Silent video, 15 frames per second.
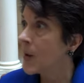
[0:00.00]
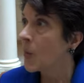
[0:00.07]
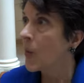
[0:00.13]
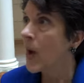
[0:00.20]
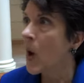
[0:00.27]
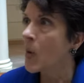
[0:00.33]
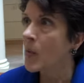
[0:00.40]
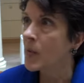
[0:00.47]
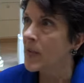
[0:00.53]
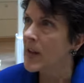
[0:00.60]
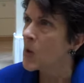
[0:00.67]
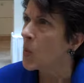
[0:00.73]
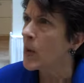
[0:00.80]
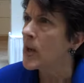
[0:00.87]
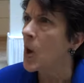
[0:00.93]
We all
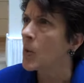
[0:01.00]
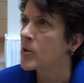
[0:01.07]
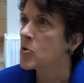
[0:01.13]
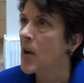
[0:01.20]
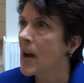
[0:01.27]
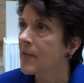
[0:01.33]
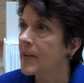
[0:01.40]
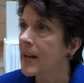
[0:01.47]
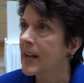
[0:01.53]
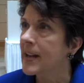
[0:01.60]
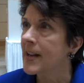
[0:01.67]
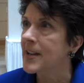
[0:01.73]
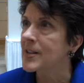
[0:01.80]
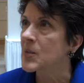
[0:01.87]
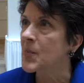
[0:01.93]
think we know what trafficking
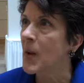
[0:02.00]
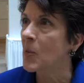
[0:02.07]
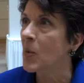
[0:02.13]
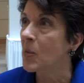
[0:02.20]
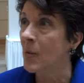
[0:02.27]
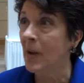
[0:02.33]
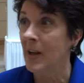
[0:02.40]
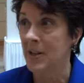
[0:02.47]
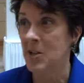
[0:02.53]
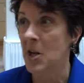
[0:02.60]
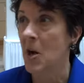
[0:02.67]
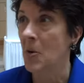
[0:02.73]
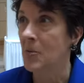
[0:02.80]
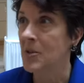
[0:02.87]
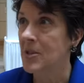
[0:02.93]
is, but we really
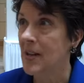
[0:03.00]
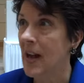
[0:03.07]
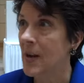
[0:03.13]
don't.